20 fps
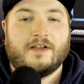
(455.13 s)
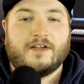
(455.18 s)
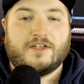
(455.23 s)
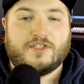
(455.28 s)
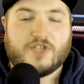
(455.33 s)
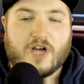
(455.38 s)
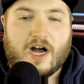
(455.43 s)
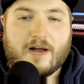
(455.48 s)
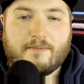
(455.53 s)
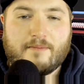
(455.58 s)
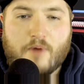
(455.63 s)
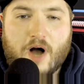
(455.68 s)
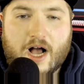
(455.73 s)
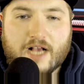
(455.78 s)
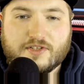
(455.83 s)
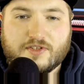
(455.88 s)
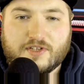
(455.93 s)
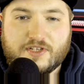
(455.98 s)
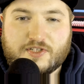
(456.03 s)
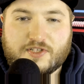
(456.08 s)
John
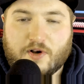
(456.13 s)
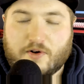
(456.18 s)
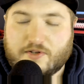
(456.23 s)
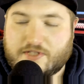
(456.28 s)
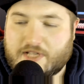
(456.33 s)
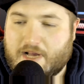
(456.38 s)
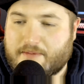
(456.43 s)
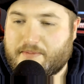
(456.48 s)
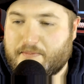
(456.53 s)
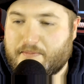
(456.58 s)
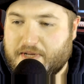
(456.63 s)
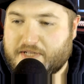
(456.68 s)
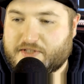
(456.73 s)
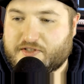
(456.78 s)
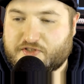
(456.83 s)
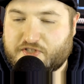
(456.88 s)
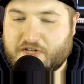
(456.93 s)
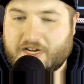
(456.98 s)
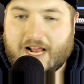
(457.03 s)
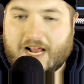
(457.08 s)
Moxley shows up and beats the
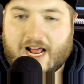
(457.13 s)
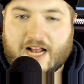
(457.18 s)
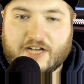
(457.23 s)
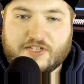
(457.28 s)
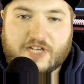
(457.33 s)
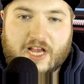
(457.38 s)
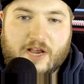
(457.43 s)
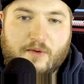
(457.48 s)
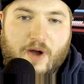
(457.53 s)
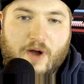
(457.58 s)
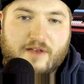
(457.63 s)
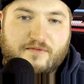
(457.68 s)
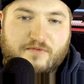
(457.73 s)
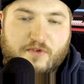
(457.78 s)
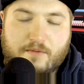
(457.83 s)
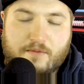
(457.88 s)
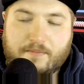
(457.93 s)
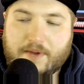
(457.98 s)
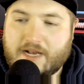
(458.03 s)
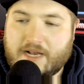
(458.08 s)
shit out of Jay White for
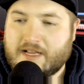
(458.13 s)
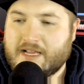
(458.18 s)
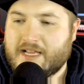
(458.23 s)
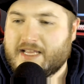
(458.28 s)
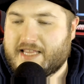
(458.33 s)
a bit.